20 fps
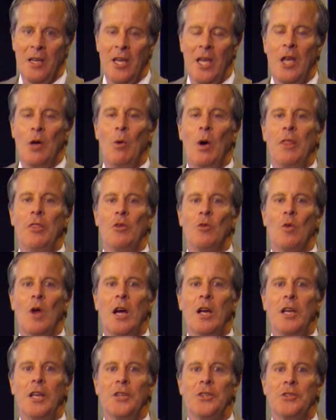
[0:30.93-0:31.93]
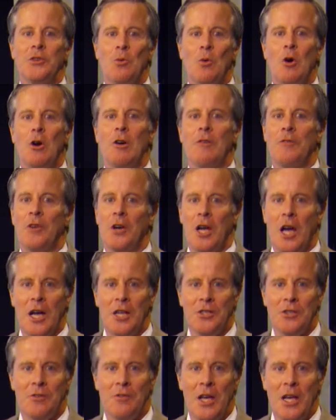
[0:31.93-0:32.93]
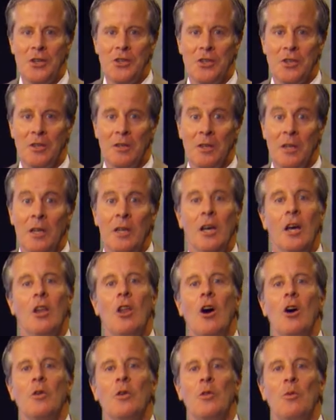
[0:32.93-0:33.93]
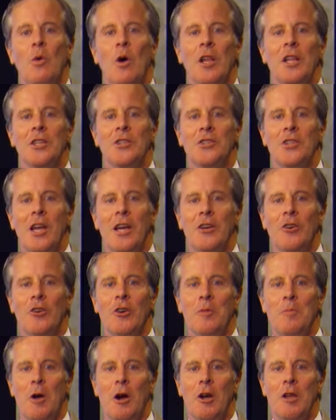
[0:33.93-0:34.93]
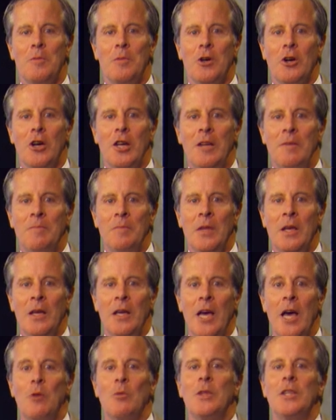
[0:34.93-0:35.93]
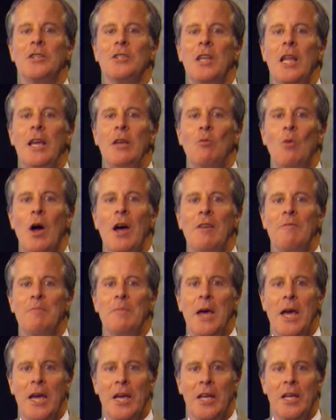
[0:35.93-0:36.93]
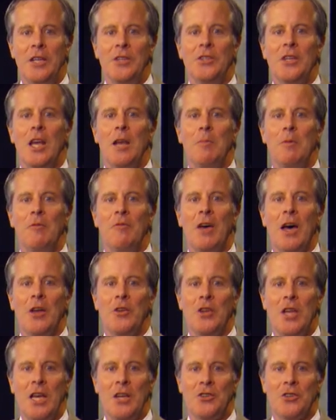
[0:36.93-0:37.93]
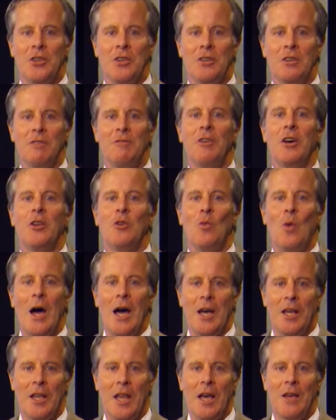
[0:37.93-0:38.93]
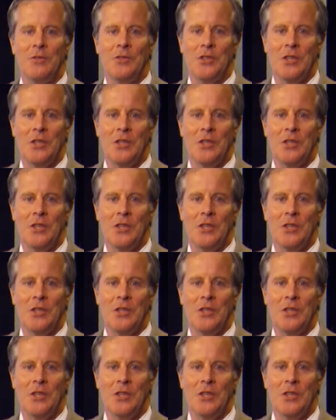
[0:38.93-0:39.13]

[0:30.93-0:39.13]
He won the Rungius Award for Conservation, along with Wallace Stegner and Mardy Murie, and with his late wife Meg, he set up a foundation to fund wildlife